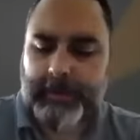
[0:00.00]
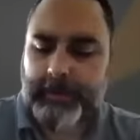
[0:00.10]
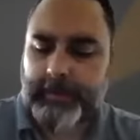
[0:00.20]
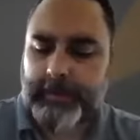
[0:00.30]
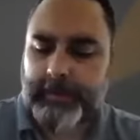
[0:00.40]

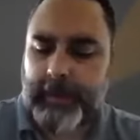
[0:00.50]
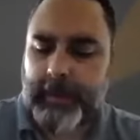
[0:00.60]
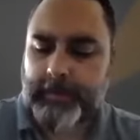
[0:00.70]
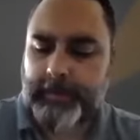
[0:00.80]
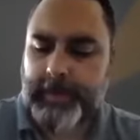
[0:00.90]

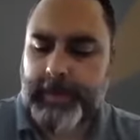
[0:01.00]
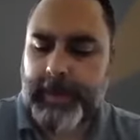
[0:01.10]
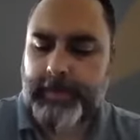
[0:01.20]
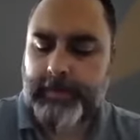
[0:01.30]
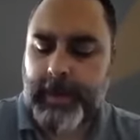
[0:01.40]
that
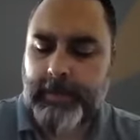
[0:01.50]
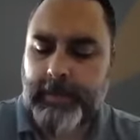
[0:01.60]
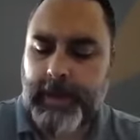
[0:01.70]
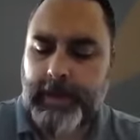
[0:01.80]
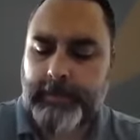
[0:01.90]
came to my
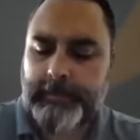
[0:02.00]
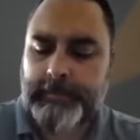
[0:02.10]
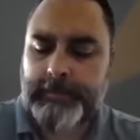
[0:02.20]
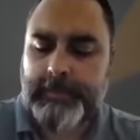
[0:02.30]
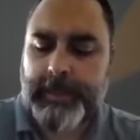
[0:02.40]
mind
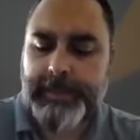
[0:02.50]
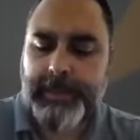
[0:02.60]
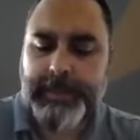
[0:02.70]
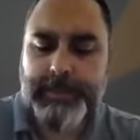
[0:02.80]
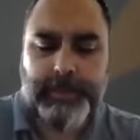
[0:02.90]
as
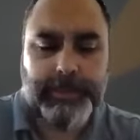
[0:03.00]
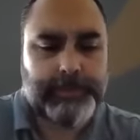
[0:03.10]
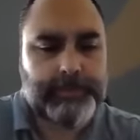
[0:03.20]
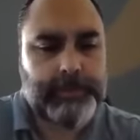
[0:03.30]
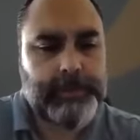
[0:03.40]
you guys
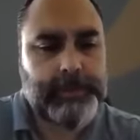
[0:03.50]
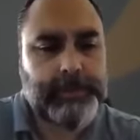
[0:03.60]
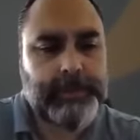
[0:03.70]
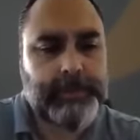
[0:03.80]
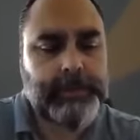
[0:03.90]
were
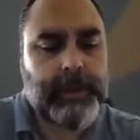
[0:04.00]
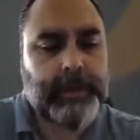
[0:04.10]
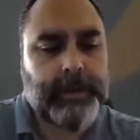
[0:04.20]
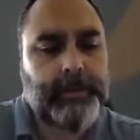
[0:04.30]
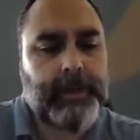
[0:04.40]

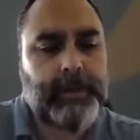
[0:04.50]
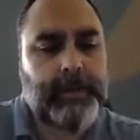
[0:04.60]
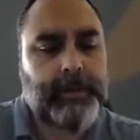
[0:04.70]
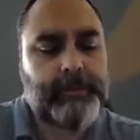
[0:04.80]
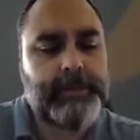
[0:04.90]
talking about
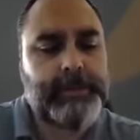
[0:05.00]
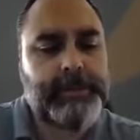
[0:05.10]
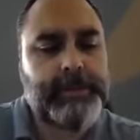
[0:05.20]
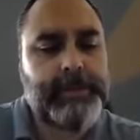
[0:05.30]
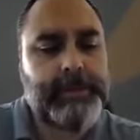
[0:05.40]
all of
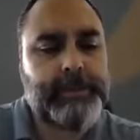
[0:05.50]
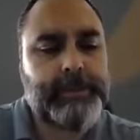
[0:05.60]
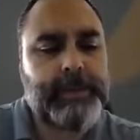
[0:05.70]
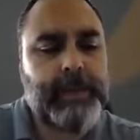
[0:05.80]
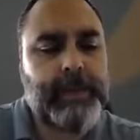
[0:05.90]
this
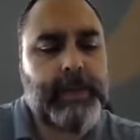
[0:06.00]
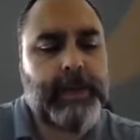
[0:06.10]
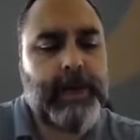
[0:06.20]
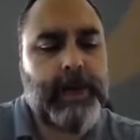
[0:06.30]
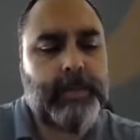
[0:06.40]
is,
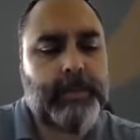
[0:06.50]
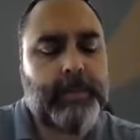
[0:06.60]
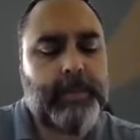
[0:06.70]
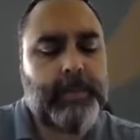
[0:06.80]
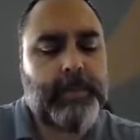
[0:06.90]

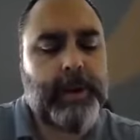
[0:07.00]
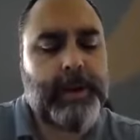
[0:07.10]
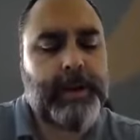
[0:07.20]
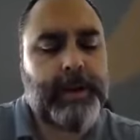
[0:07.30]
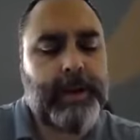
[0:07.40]

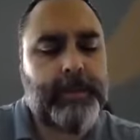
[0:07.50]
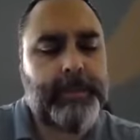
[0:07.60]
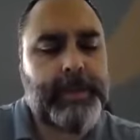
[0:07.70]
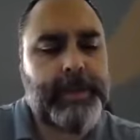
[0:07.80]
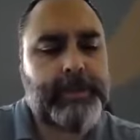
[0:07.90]
when a
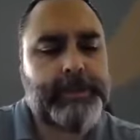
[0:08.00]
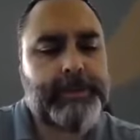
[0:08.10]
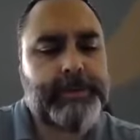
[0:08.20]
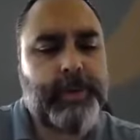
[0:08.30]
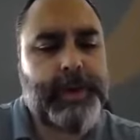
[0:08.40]
company
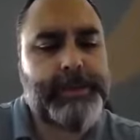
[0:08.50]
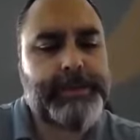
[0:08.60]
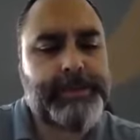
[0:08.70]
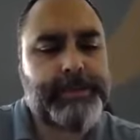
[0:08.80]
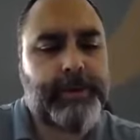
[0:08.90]
goes and
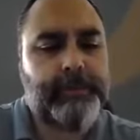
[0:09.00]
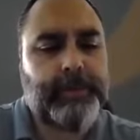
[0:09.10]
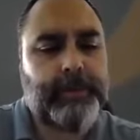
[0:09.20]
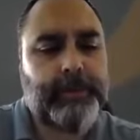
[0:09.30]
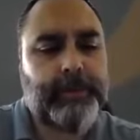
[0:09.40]
raises
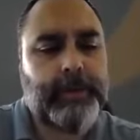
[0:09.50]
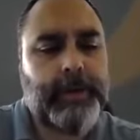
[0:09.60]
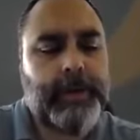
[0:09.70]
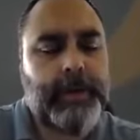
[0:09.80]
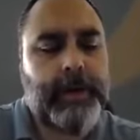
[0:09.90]
revenue,
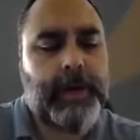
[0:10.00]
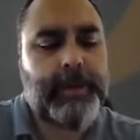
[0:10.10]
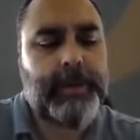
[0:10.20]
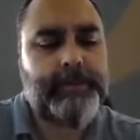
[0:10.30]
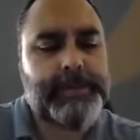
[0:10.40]
I
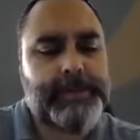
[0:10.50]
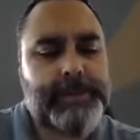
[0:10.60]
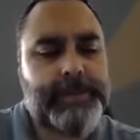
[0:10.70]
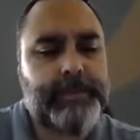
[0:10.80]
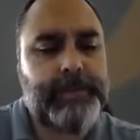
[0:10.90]
mean, obviously
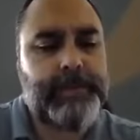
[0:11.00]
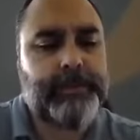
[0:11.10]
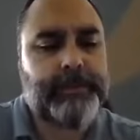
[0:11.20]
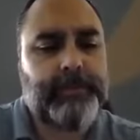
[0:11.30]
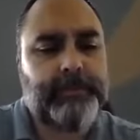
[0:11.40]
it's going to be
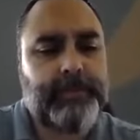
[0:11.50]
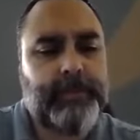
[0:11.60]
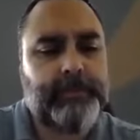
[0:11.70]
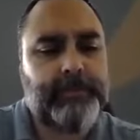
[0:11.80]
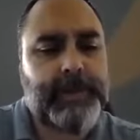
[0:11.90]
different
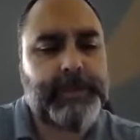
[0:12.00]
from